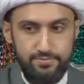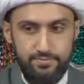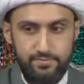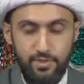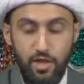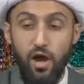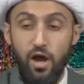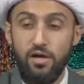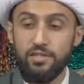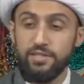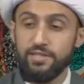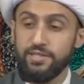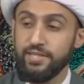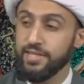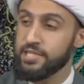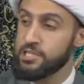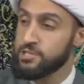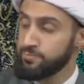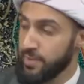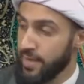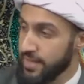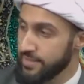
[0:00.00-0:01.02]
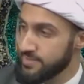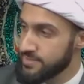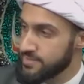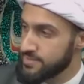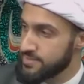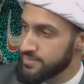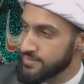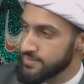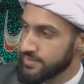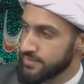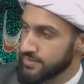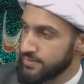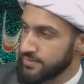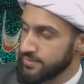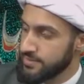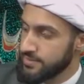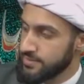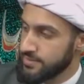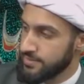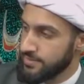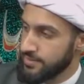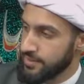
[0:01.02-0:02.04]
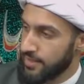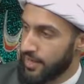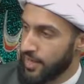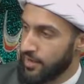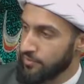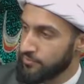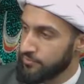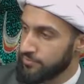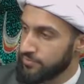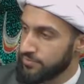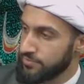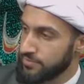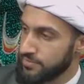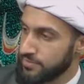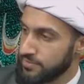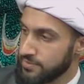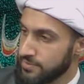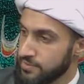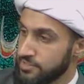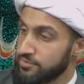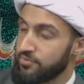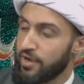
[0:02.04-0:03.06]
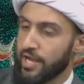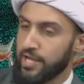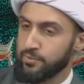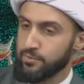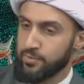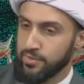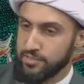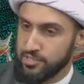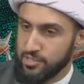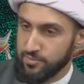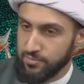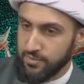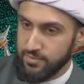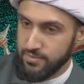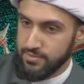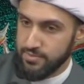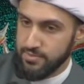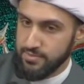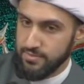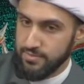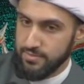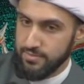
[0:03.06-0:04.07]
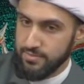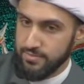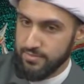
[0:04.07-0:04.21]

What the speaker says: All at the expense of divine principles.